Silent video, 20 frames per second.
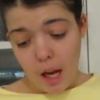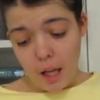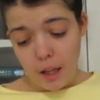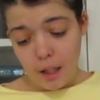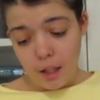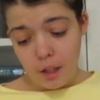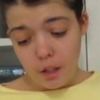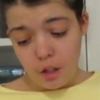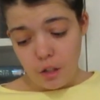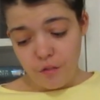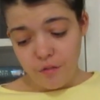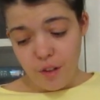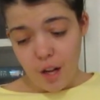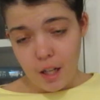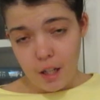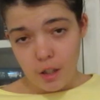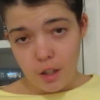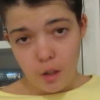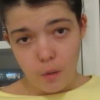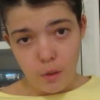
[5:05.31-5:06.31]
islanders are
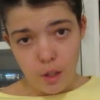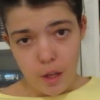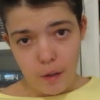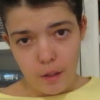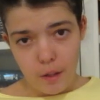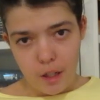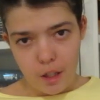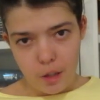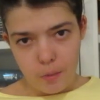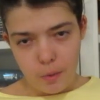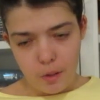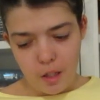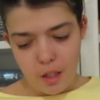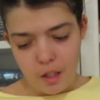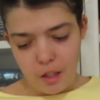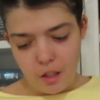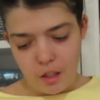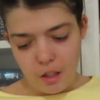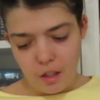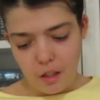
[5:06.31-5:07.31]
vanishing without
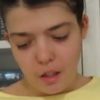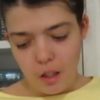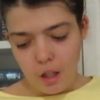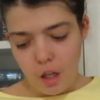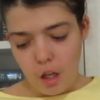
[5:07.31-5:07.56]
explanation.